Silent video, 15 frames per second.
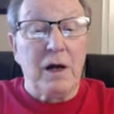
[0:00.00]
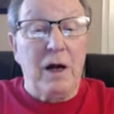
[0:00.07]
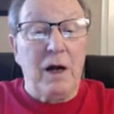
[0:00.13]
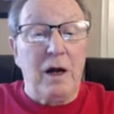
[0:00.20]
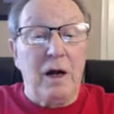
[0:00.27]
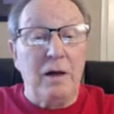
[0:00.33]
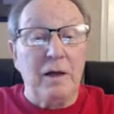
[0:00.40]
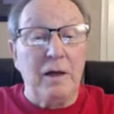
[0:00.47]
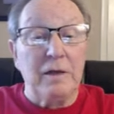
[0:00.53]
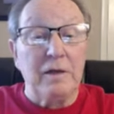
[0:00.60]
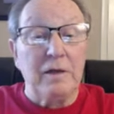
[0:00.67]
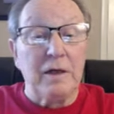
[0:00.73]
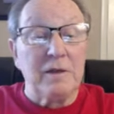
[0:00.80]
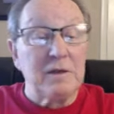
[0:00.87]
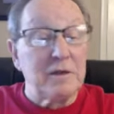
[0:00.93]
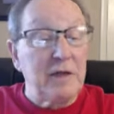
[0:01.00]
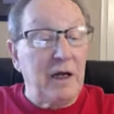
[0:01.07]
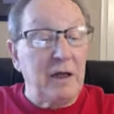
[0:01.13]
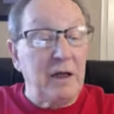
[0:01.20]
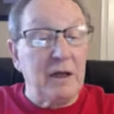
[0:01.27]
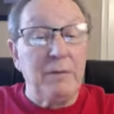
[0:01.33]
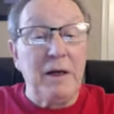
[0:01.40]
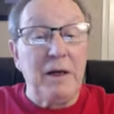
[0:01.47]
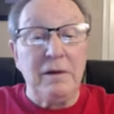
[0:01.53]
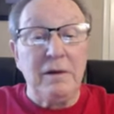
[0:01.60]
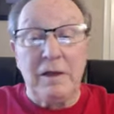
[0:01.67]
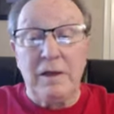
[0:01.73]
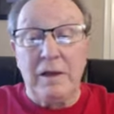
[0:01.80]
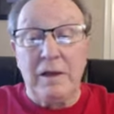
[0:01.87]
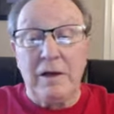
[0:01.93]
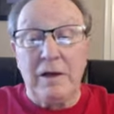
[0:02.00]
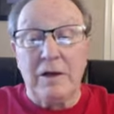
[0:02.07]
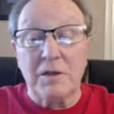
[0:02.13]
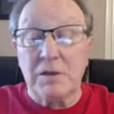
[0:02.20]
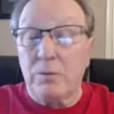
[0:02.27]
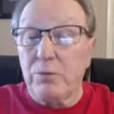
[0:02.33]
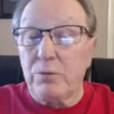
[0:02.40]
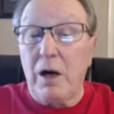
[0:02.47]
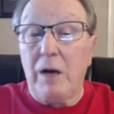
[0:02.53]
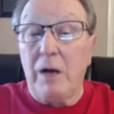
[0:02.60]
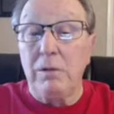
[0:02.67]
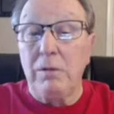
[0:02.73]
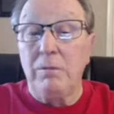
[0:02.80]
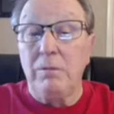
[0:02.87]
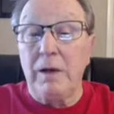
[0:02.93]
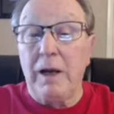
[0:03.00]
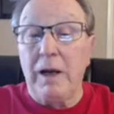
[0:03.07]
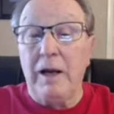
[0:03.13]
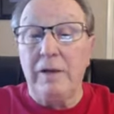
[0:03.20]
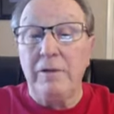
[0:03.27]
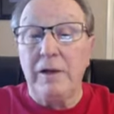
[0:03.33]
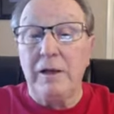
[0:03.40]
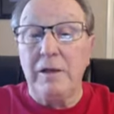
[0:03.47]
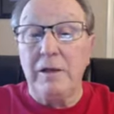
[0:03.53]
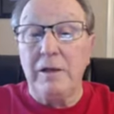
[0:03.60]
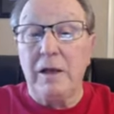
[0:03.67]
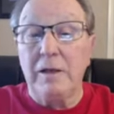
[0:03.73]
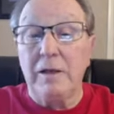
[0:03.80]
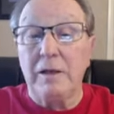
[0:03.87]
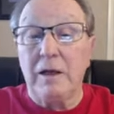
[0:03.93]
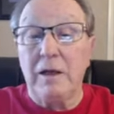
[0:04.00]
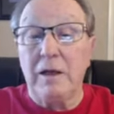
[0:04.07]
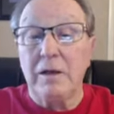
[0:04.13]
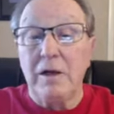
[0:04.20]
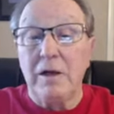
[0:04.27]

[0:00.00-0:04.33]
uh, it, it's telling me that there is a problem and that, that uh,